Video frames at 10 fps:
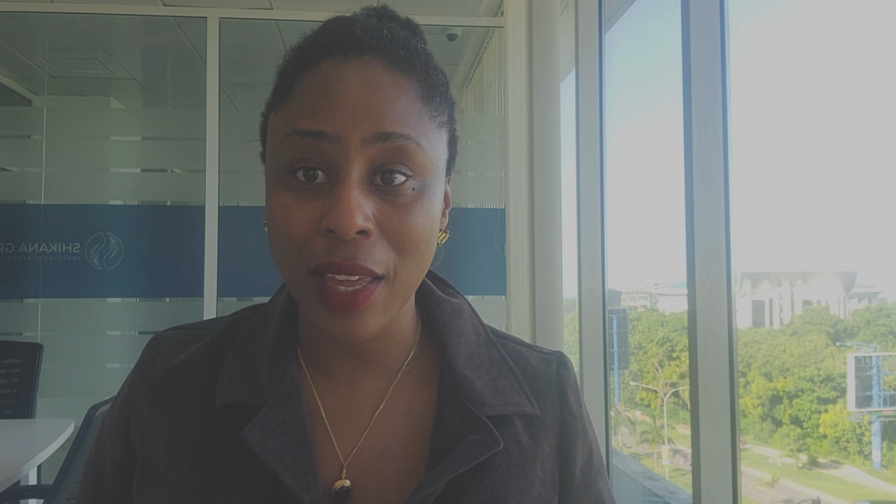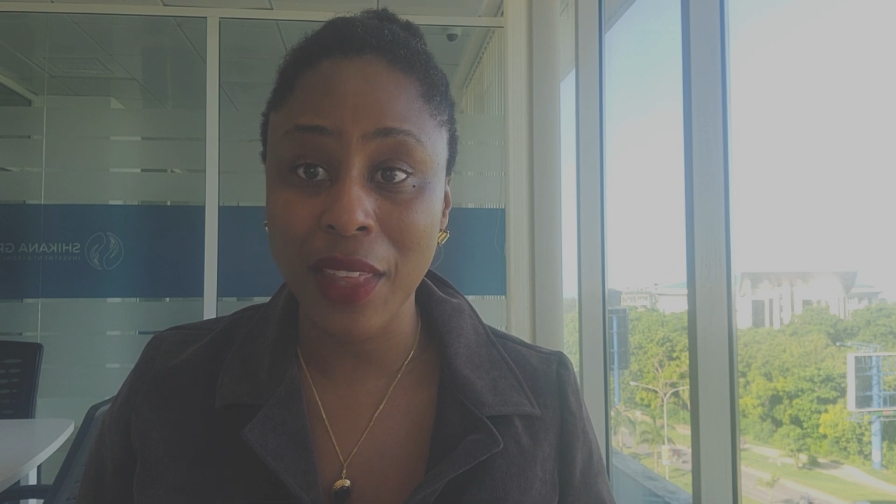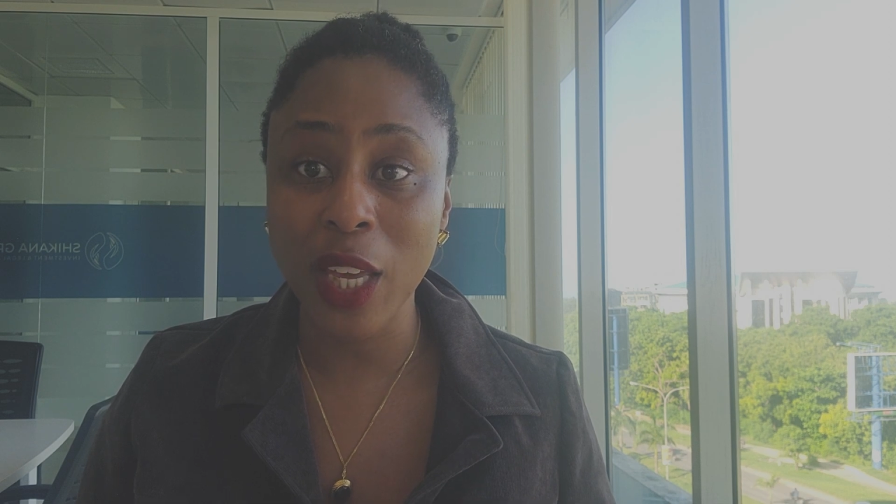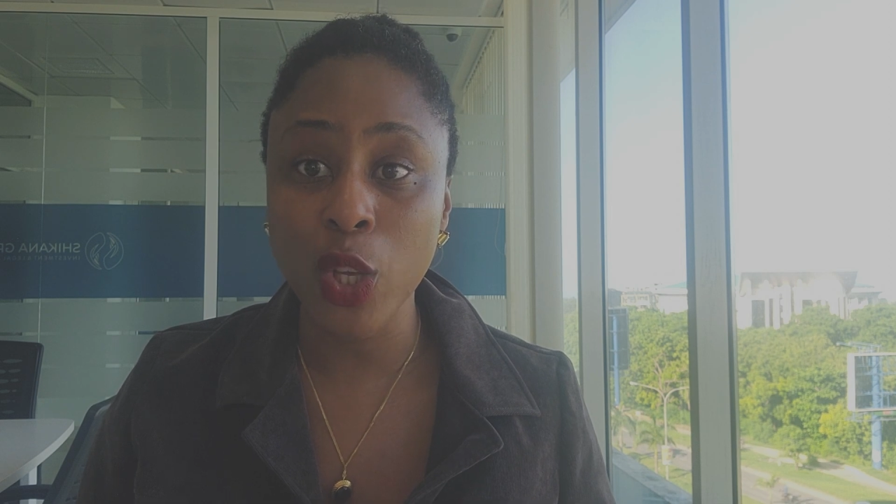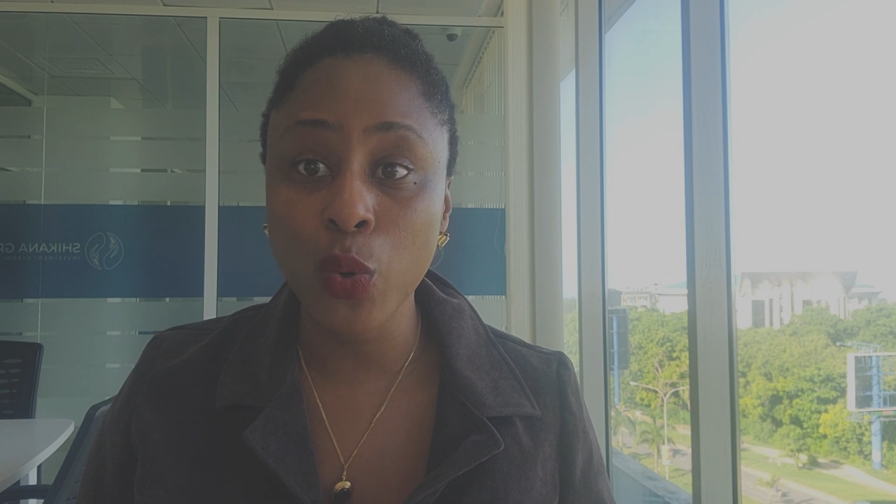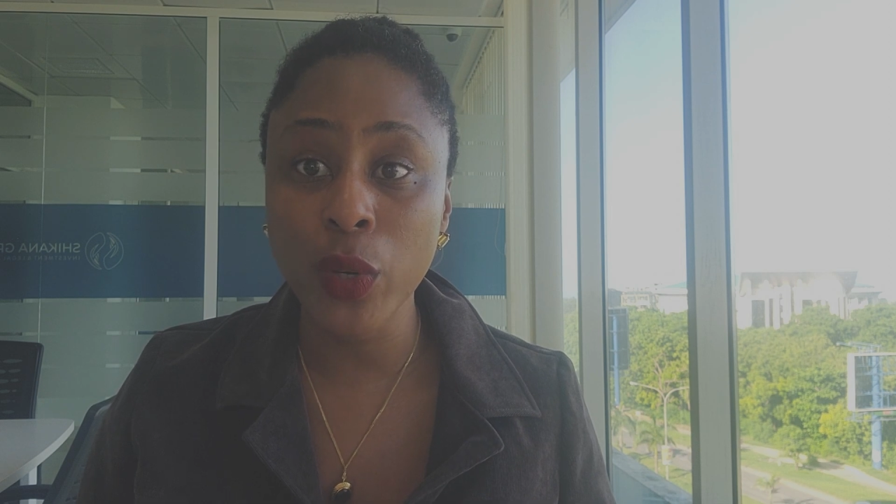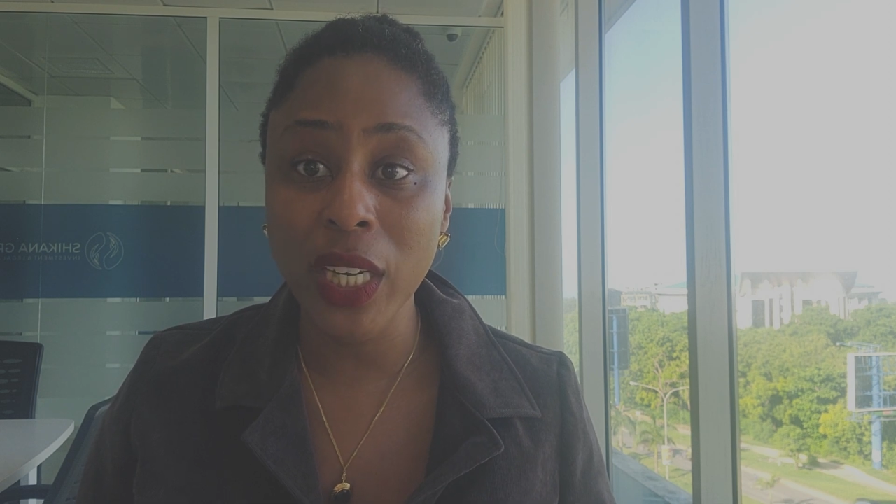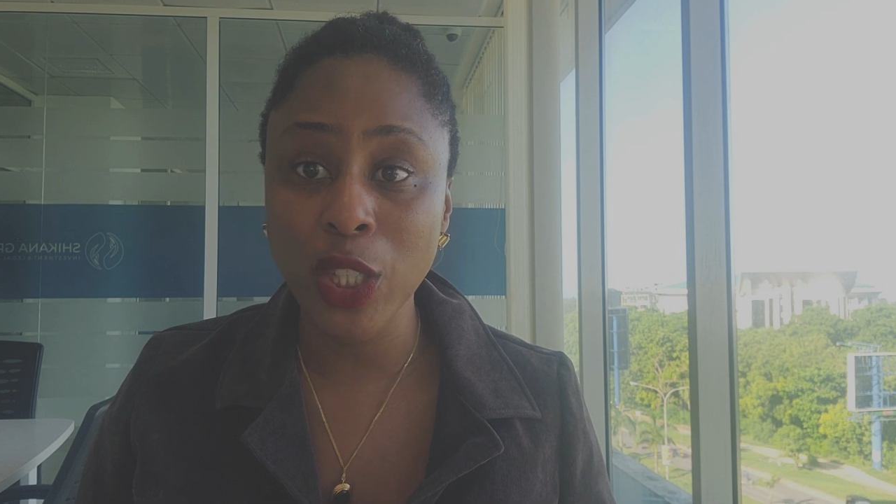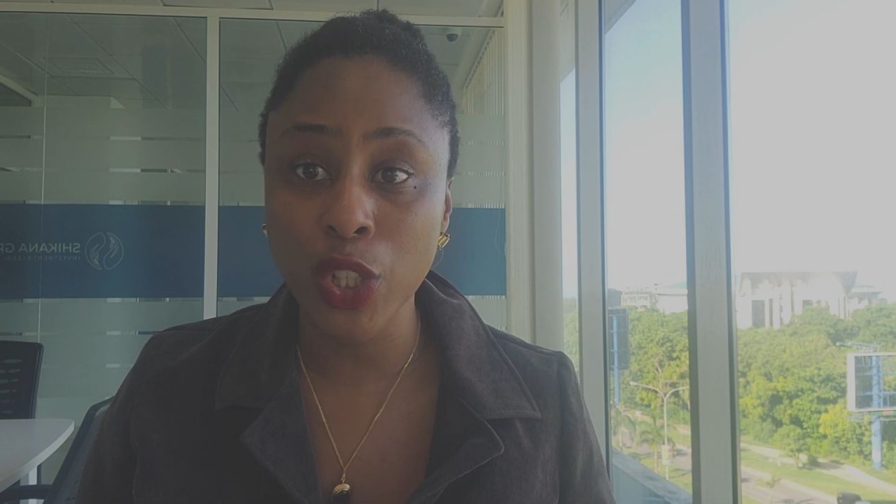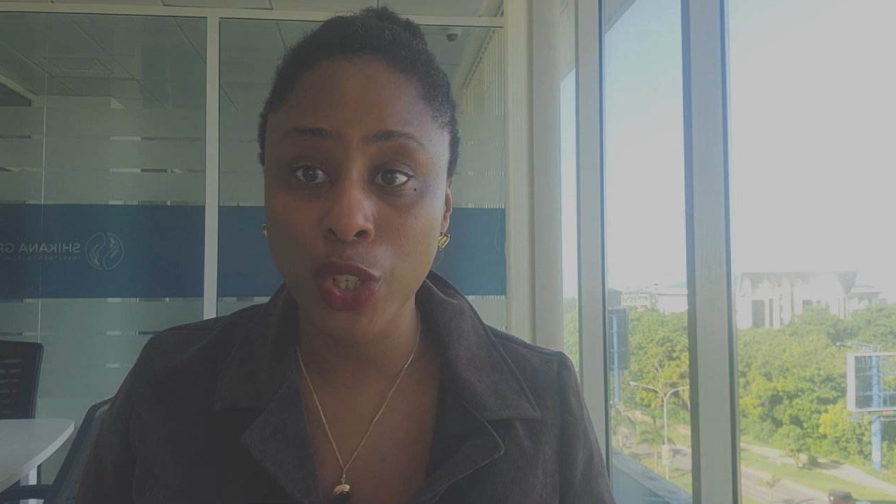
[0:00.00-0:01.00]
that you
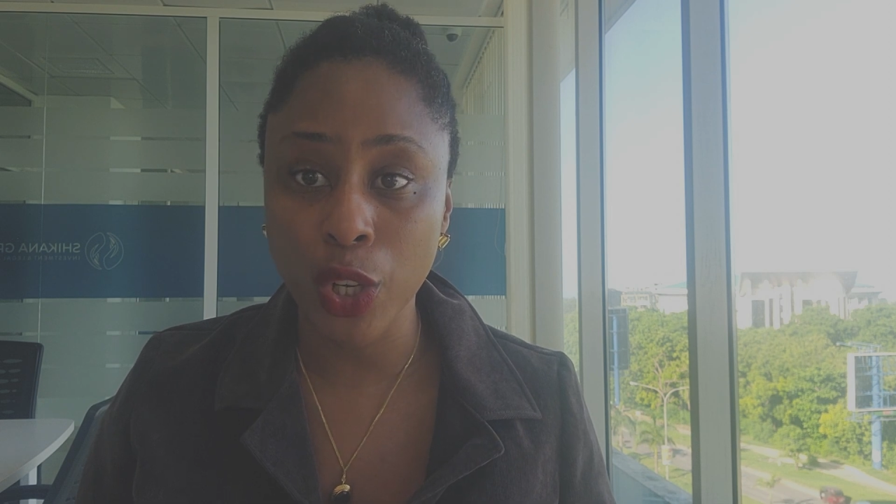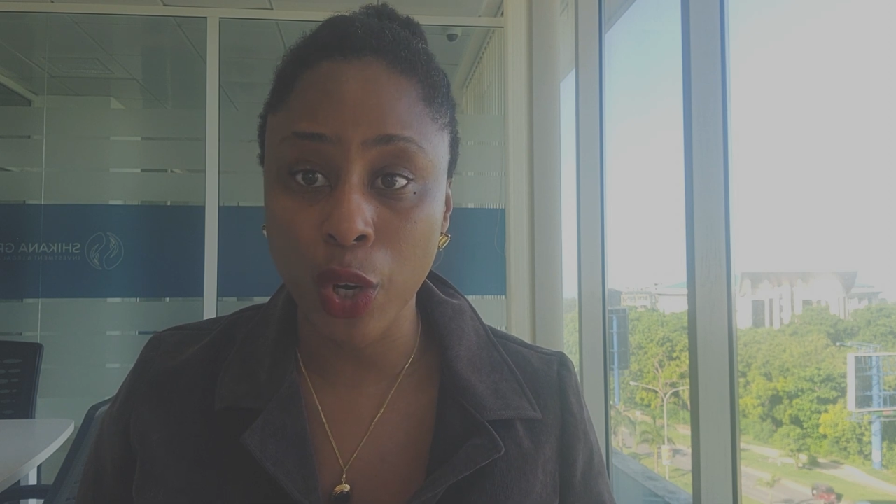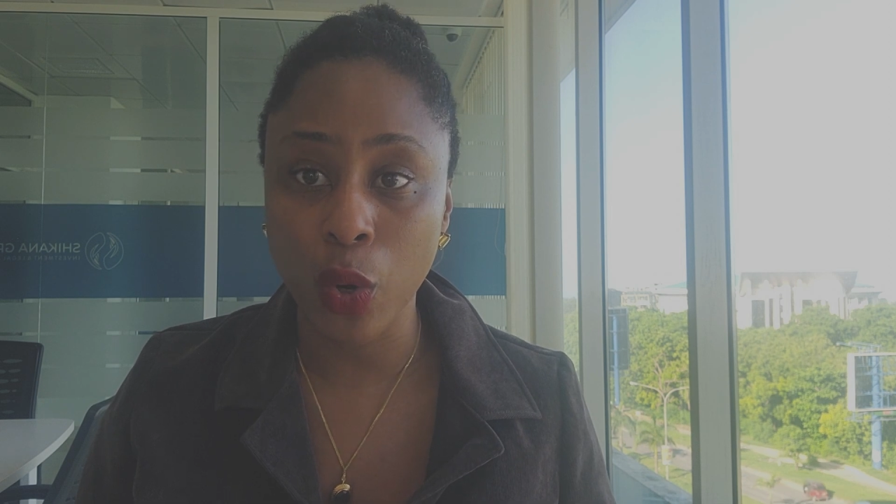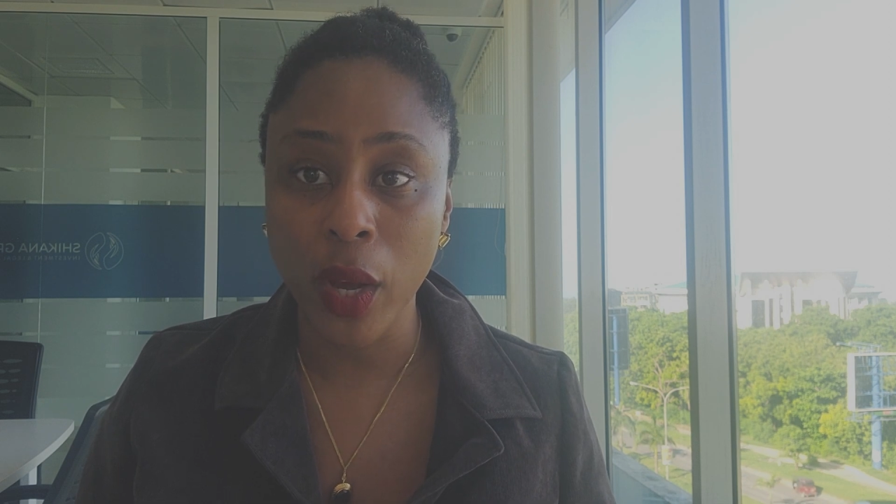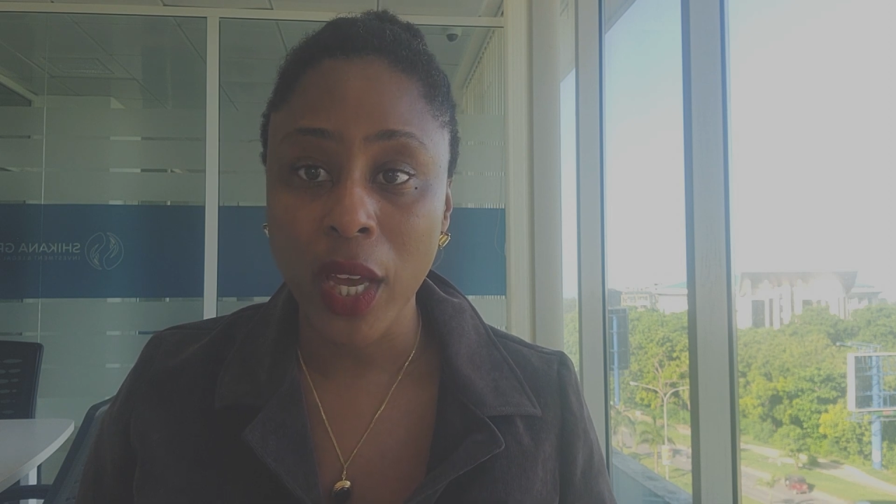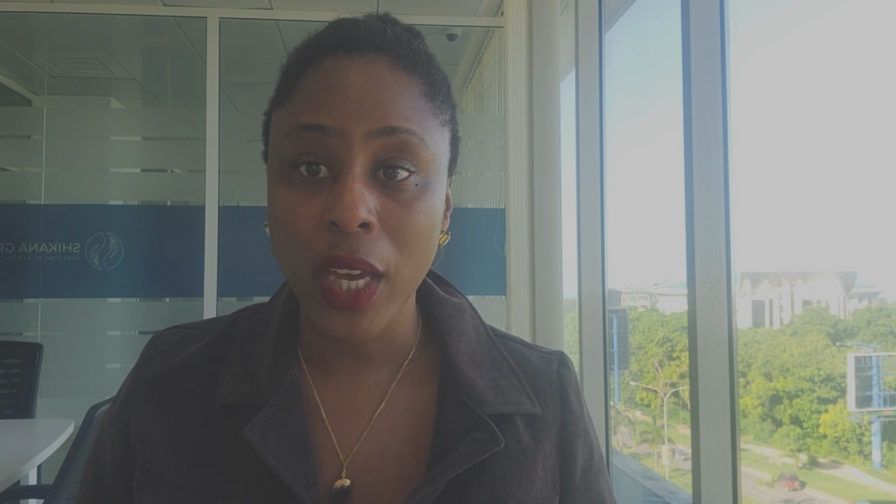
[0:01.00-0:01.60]
need to know